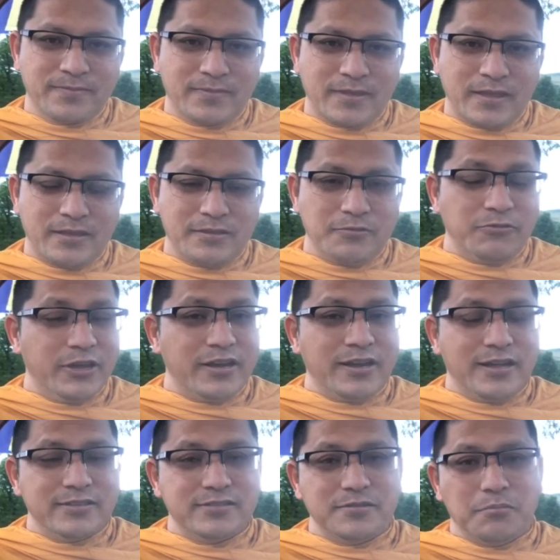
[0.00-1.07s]

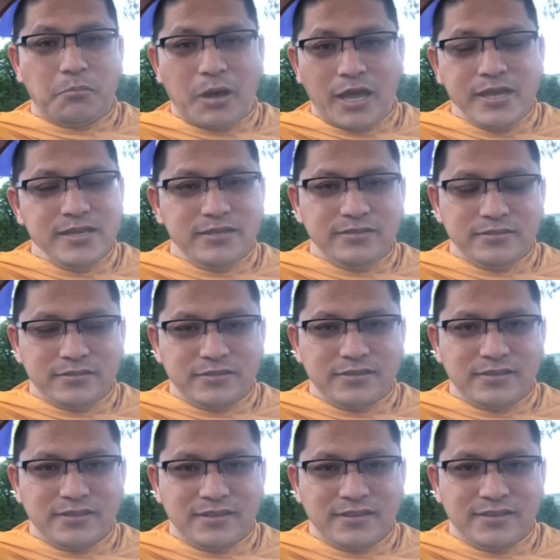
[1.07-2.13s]
Whereas the mind,
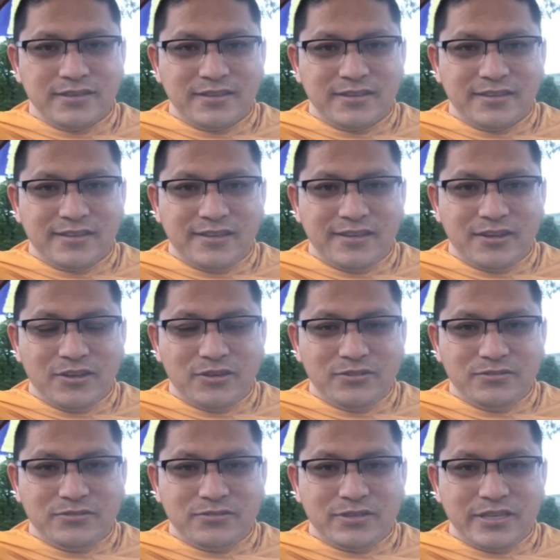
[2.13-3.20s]

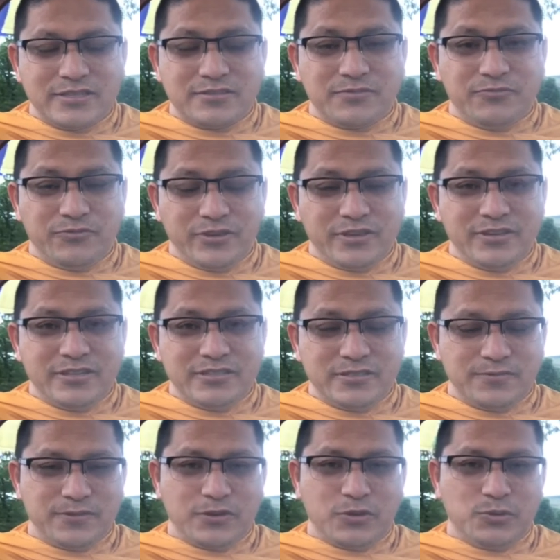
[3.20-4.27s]
it's very
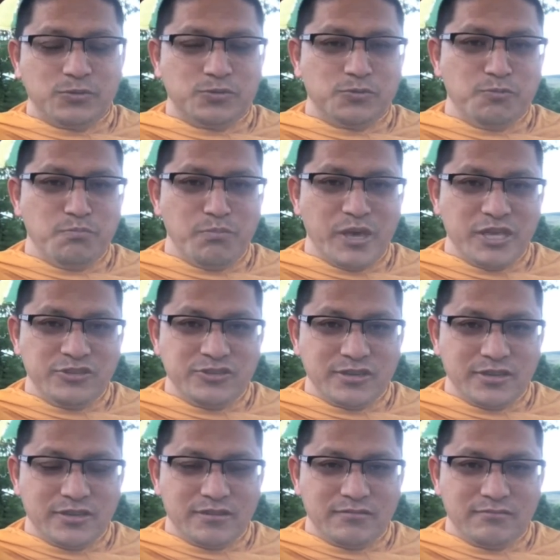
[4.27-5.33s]
difficult to
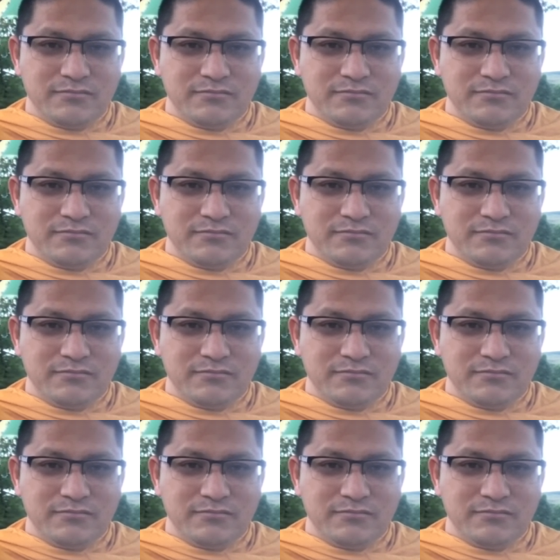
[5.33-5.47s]
measure.